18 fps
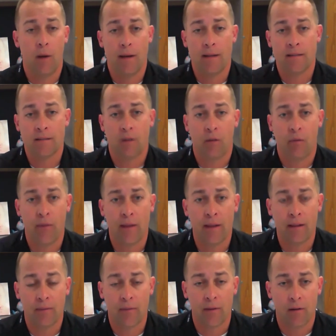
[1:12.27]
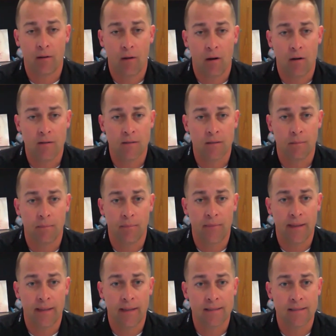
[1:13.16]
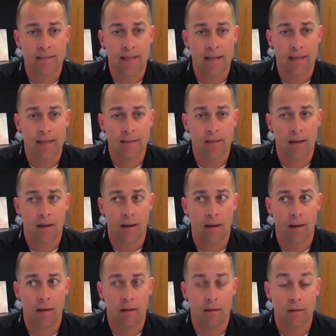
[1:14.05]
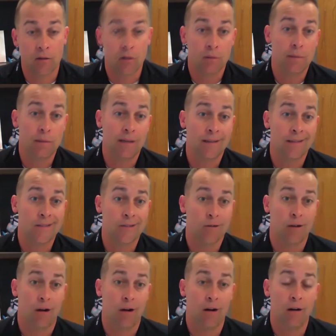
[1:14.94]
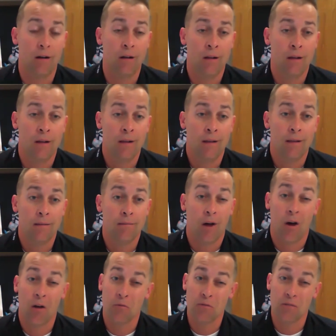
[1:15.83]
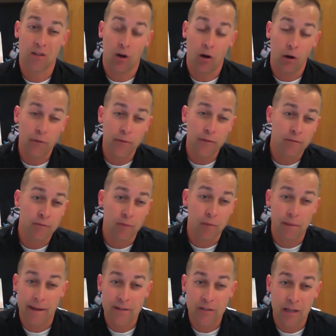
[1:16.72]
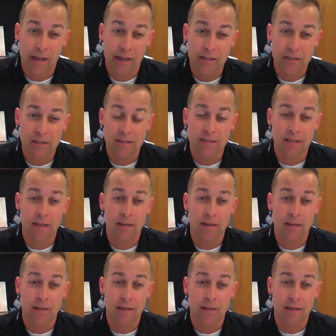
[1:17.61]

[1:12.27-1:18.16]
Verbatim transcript: you know, I still think there are some things that uh, could be considered unresolved from an education